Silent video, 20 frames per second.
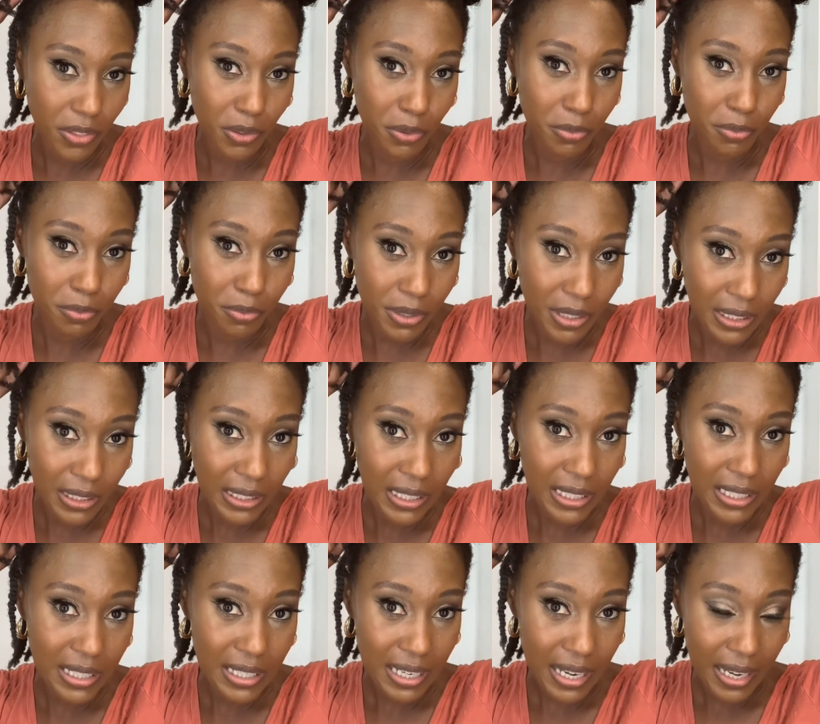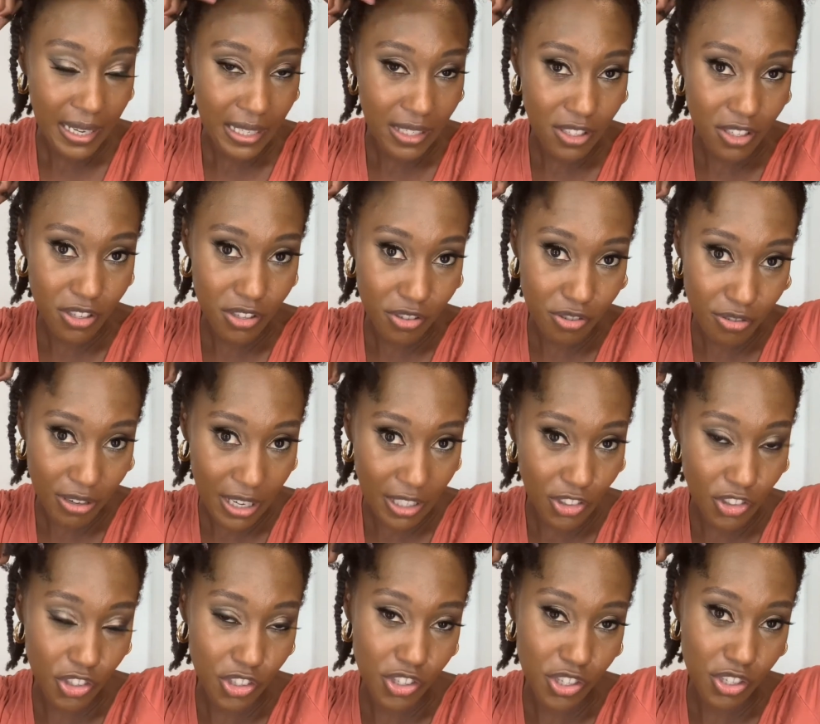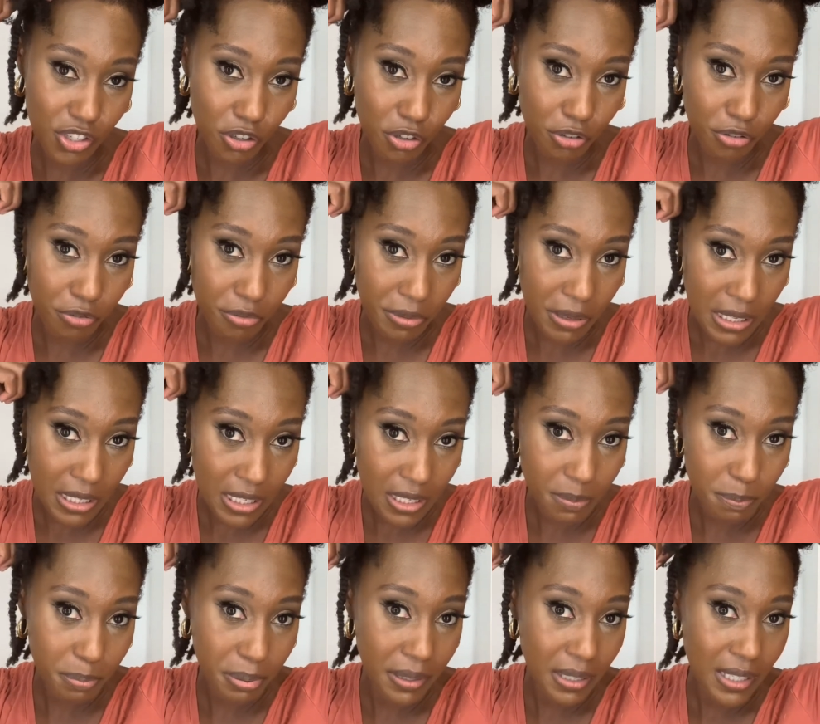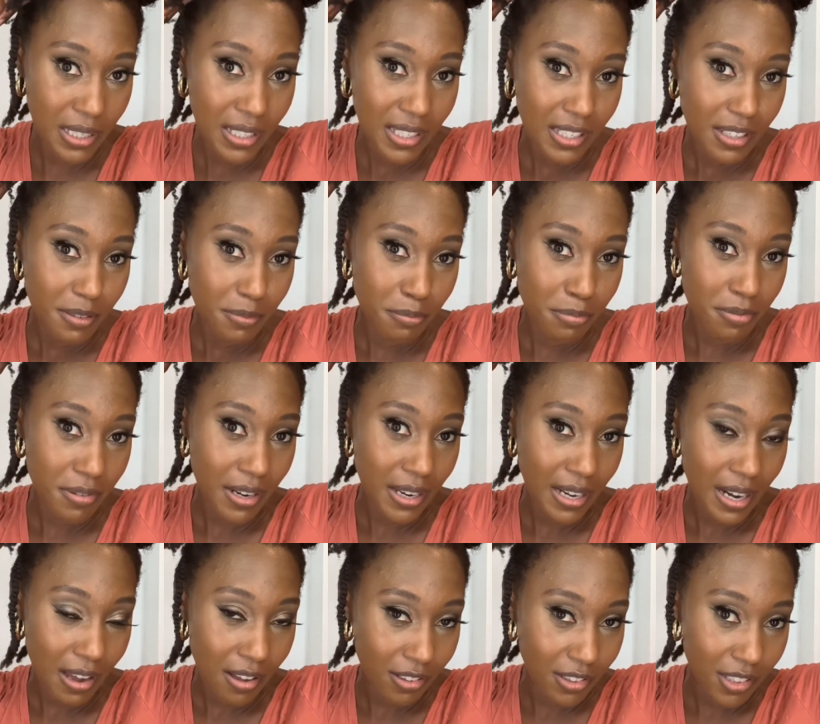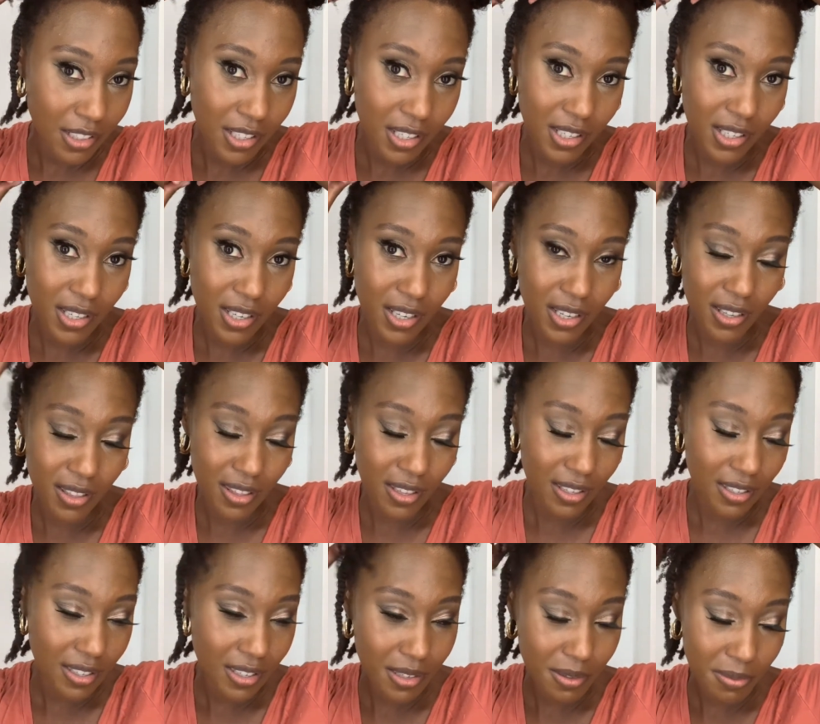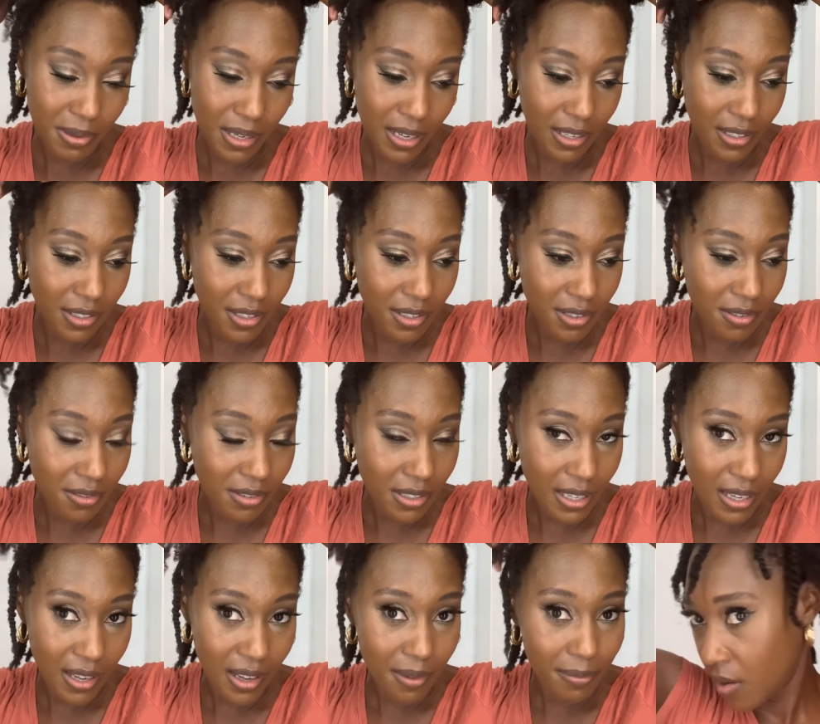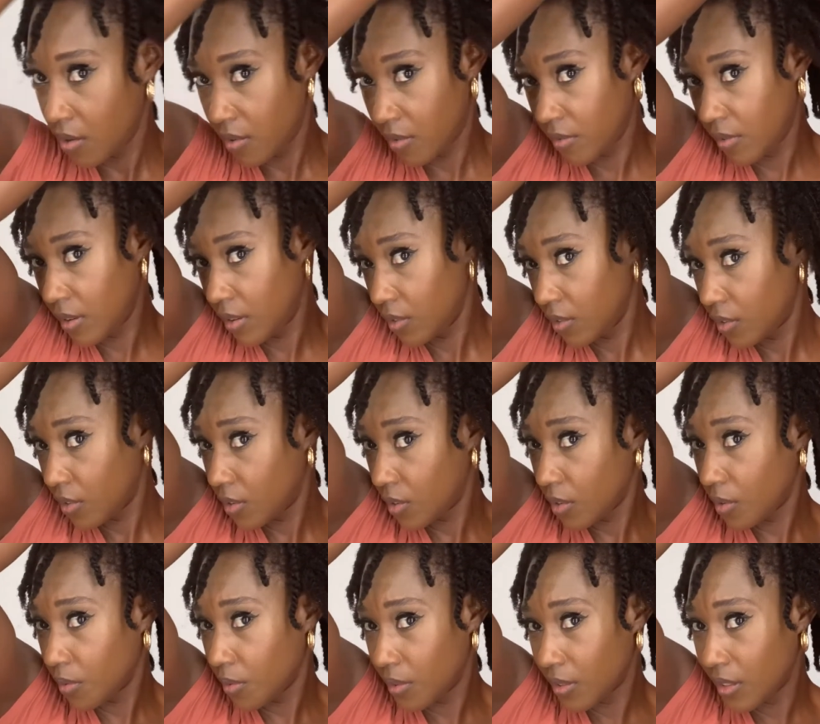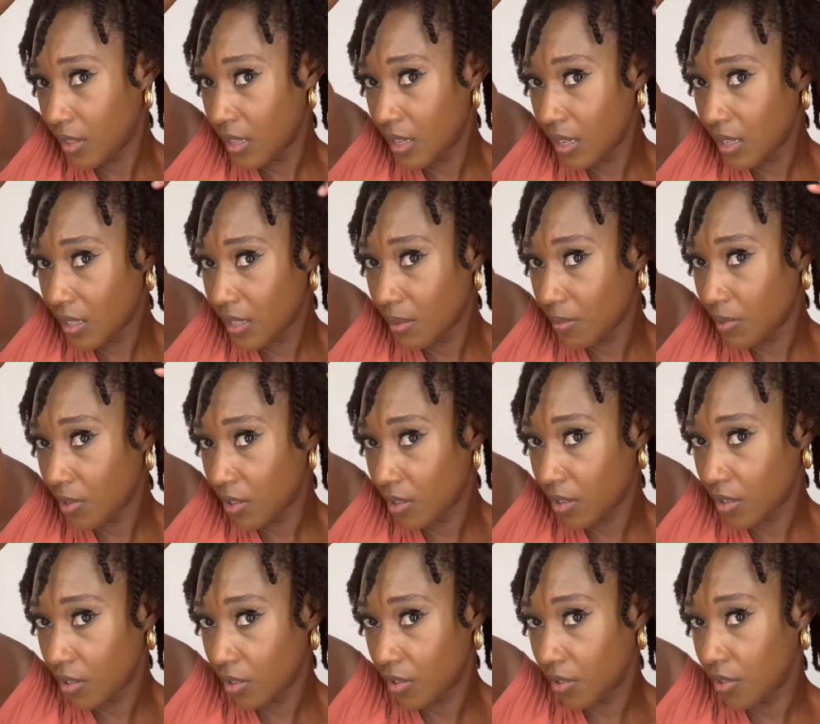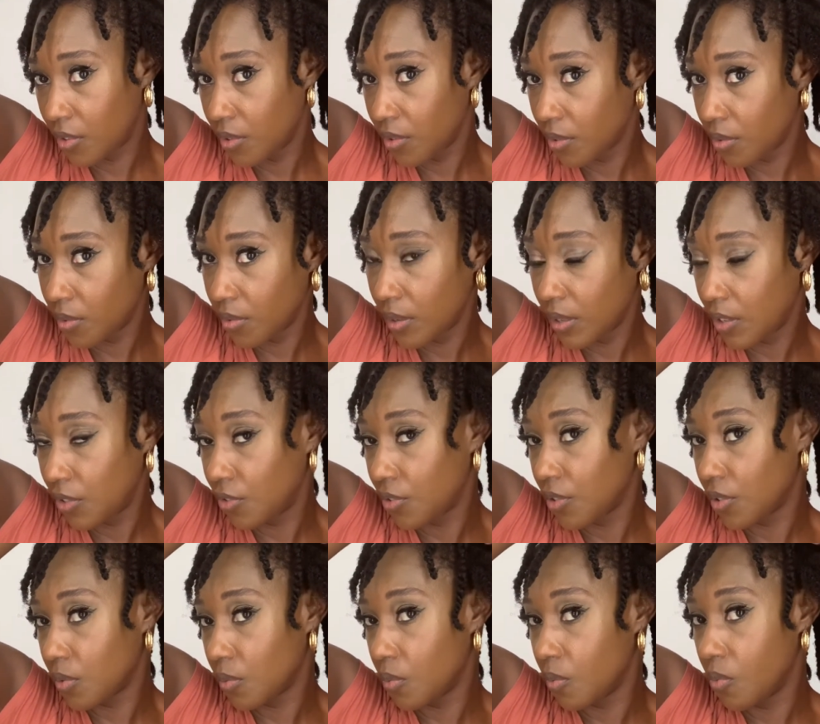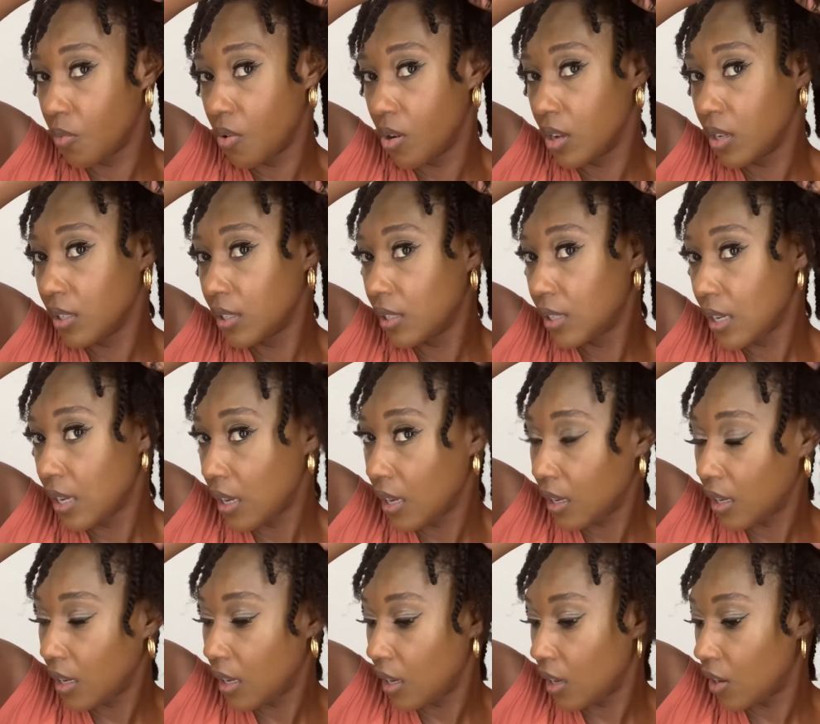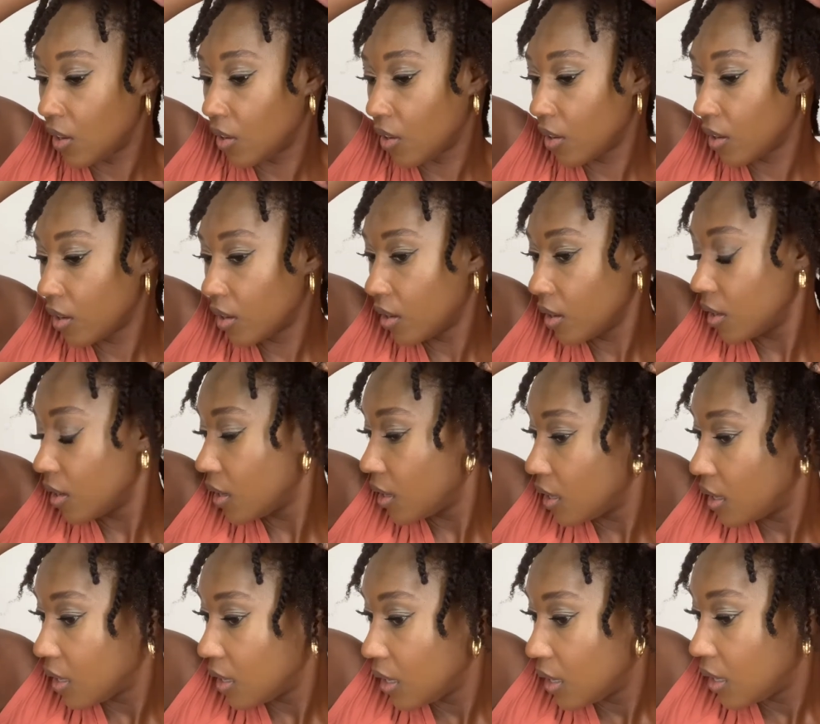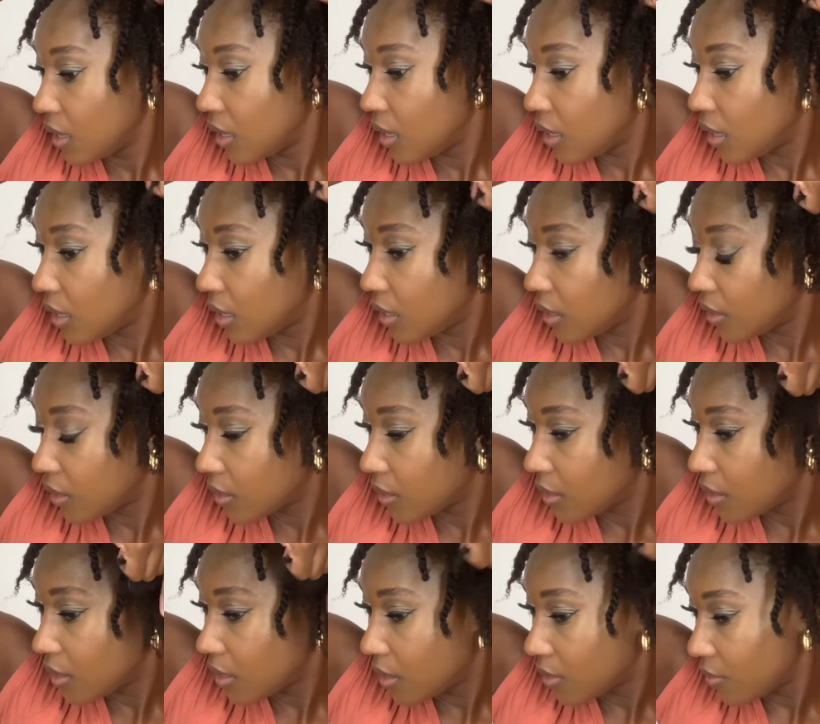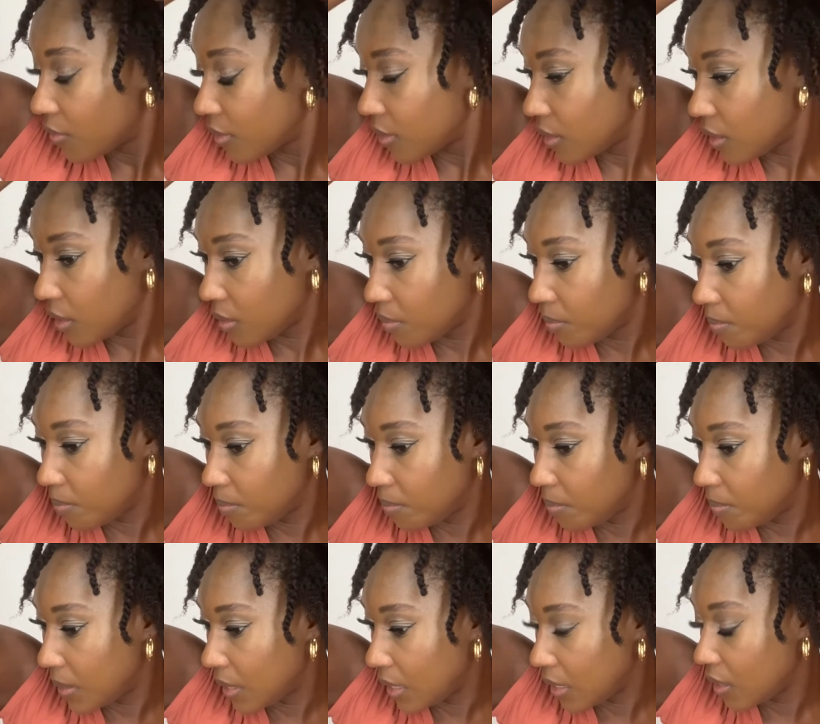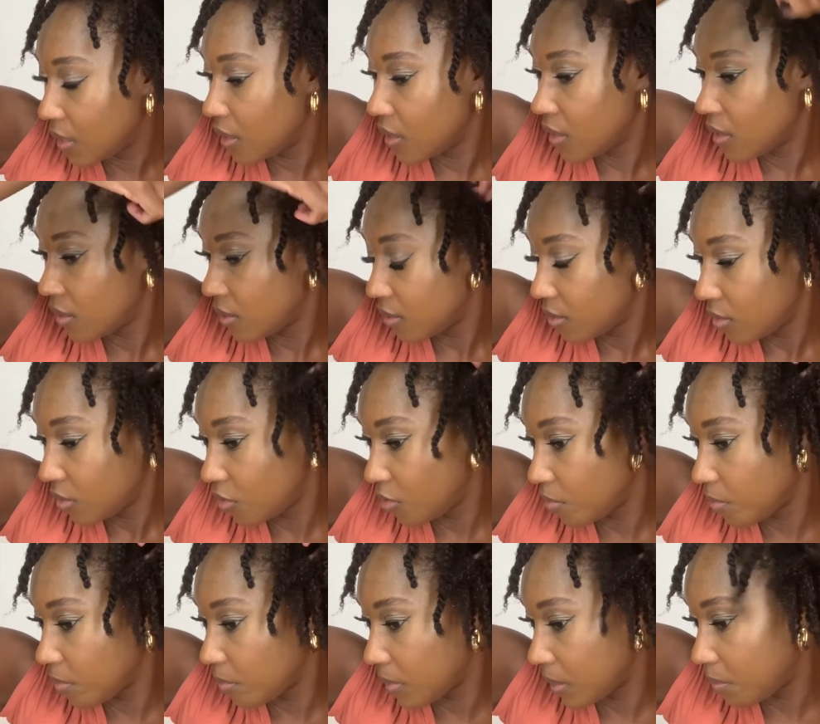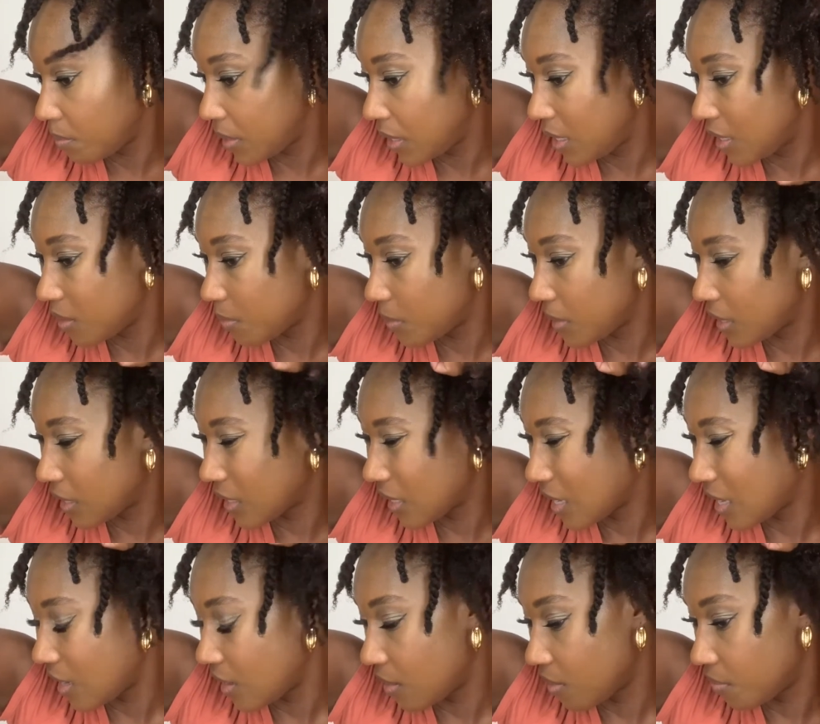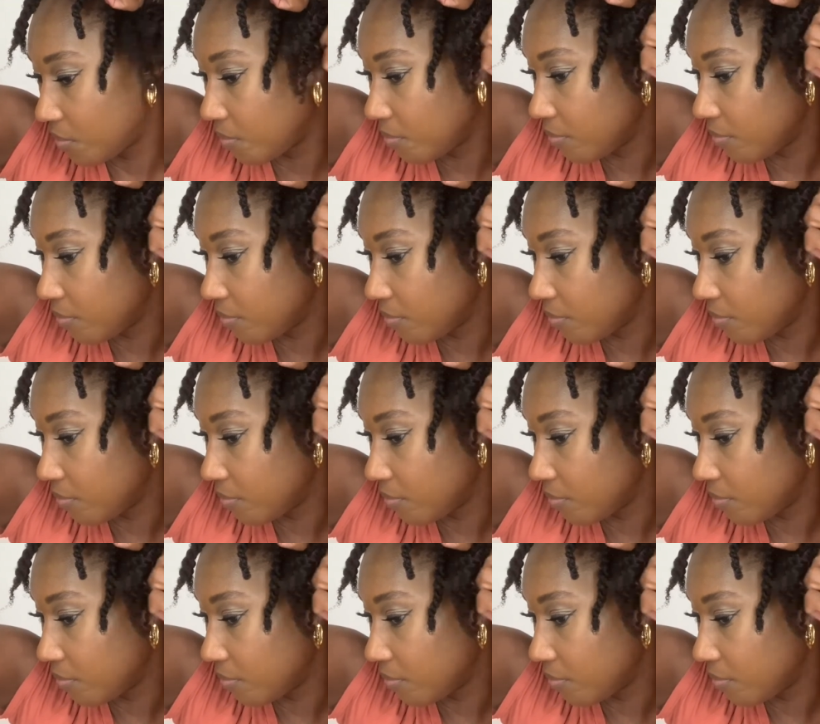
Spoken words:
the really nice, stretched, crisp, braid out look, this is what I do. Yeah. All right. So this I'm just going to do in just one take here. And it's not really a big, super big piece, but it's kind of